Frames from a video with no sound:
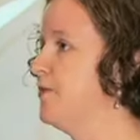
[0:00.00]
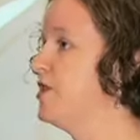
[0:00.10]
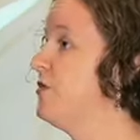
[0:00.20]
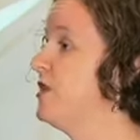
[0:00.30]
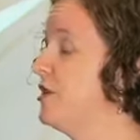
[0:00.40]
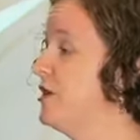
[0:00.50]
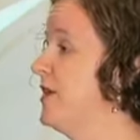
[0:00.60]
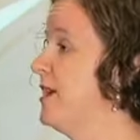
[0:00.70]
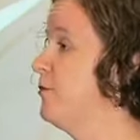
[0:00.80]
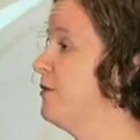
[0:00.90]
restriction
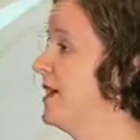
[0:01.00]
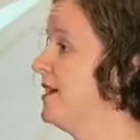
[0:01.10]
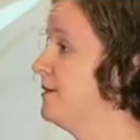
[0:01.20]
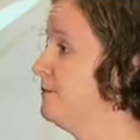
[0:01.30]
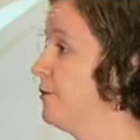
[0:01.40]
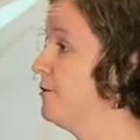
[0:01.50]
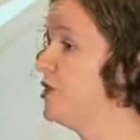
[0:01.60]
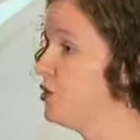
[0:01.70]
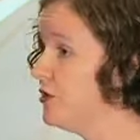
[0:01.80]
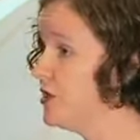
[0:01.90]
around what we
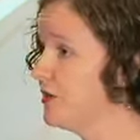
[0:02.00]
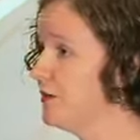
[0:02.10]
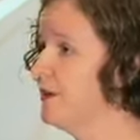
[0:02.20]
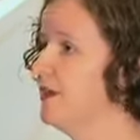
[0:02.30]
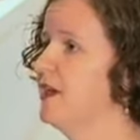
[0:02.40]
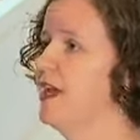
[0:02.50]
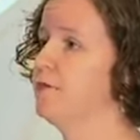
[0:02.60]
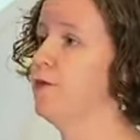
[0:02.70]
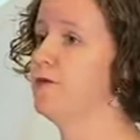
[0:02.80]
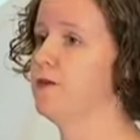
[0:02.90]
should do
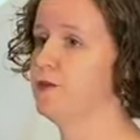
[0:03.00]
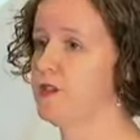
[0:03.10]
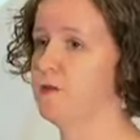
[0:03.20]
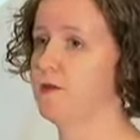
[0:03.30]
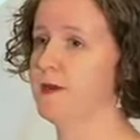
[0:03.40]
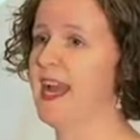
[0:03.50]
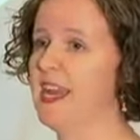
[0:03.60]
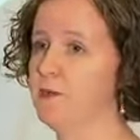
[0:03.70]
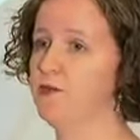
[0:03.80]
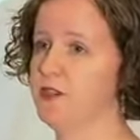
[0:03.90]
and what we're
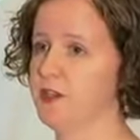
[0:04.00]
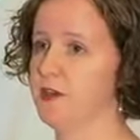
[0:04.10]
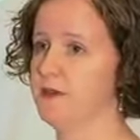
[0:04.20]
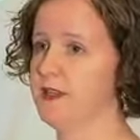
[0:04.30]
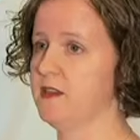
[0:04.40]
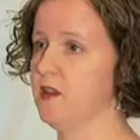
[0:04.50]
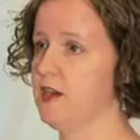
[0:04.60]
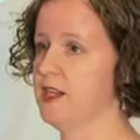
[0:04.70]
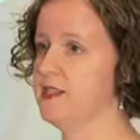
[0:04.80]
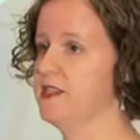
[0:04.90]
able to do with
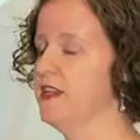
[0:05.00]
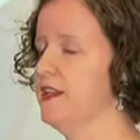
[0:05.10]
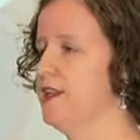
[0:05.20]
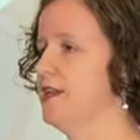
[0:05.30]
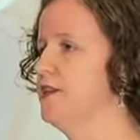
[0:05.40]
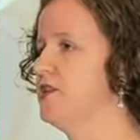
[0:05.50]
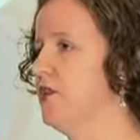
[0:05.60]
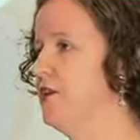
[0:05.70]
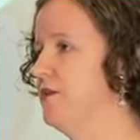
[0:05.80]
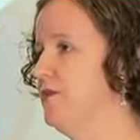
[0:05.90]
clients.
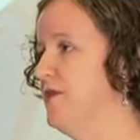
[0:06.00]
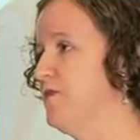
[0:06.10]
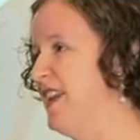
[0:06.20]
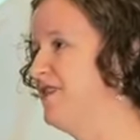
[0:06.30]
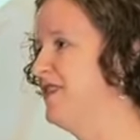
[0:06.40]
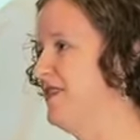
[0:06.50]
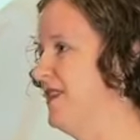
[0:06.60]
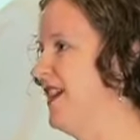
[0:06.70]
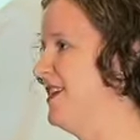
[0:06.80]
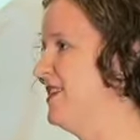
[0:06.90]
So the benefit of
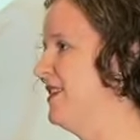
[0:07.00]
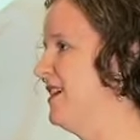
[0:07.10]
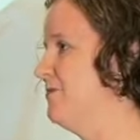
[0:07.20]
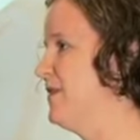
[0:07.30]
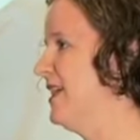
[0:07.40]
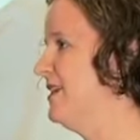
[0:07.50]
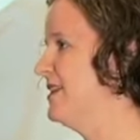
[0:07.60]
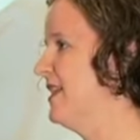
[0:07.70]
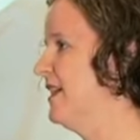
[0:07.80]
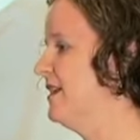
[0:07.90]
that is that it
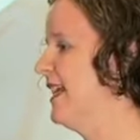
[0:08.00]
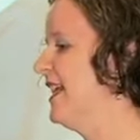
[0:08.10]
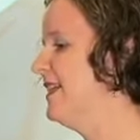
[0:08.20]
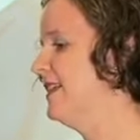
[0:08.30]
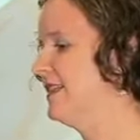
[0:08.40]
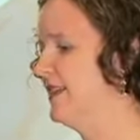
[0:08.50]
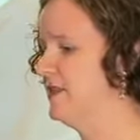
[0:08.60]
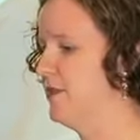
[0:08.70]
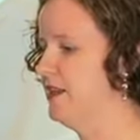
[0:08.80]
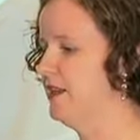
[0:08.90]
means that any
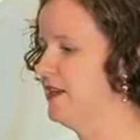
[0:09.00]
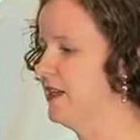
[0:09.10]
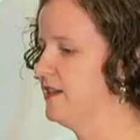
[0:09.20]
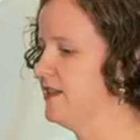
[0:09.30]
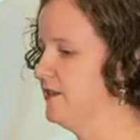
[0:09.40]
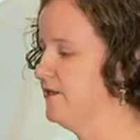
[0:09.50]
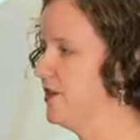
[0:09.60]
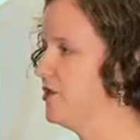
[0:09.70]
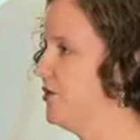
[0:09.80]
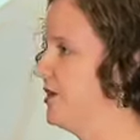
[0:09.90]
assessment conducted in
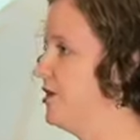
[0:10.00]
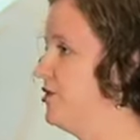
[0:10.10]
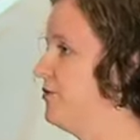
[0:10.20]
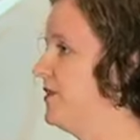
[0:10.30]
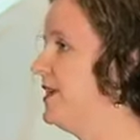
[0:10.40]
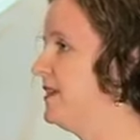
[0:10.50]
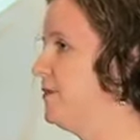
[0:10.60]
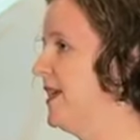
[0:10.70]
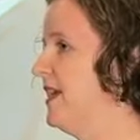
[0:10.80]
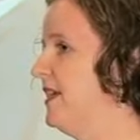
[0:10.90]
Victoria should really
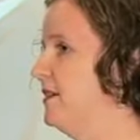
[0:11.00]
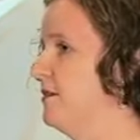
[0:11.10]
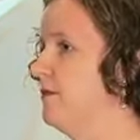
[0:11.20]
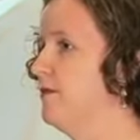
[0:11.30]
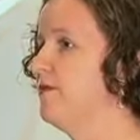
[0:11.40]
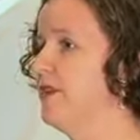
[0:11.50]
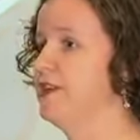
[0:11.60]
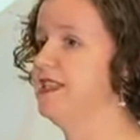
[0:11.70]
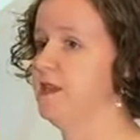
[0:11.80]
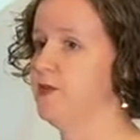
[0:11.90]
be
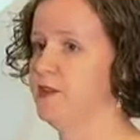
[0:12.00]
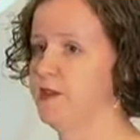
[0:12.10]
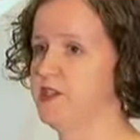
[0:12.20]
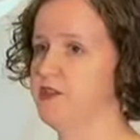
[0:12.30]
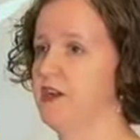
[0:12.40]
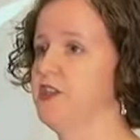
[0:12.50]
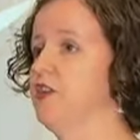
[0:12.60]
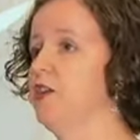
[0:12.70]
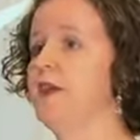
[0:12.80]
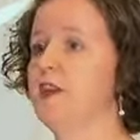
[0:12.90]
very similar in structure,
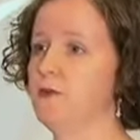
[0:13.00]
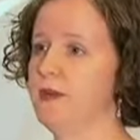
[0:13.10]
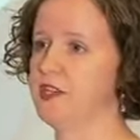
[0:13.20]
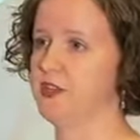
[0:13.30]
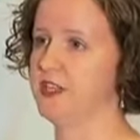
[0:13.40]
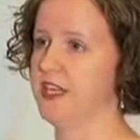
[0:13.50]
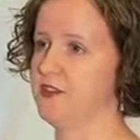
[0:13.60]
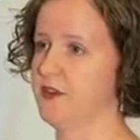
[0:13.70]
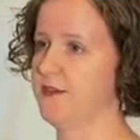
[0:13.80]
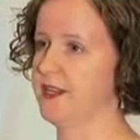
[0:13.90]
no matter which OT
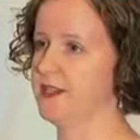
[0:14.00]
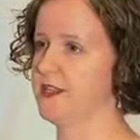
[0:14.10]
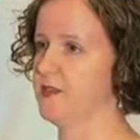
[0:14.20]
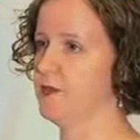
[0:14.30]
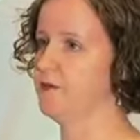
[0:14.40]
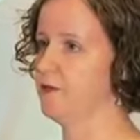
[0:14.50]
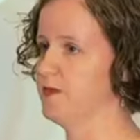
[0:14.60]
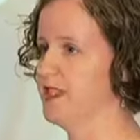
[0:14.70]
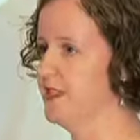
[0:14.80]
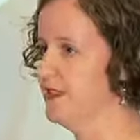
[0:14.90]
driving assessor
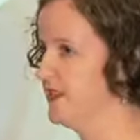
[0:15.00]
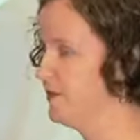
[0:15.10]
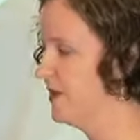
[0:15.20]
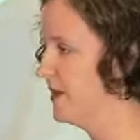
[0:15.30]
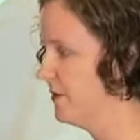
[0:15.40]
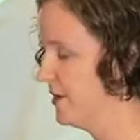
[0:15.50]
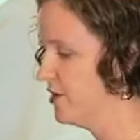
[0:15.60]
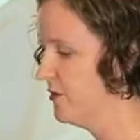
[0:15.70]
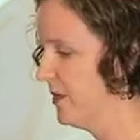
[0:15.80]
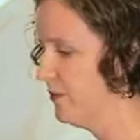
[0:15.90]
performs the assessment. They really
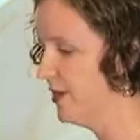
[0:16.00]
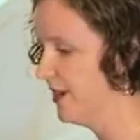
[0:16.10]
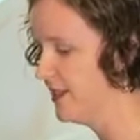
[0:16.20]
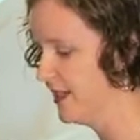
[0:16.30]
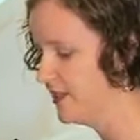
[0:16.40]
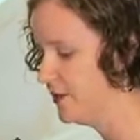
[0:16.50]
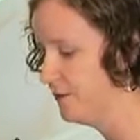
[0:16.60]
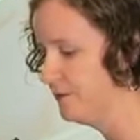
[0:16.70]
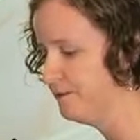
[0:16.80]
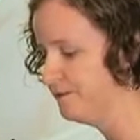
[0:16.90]
should be pretty
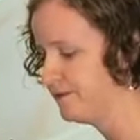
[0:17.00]
identical.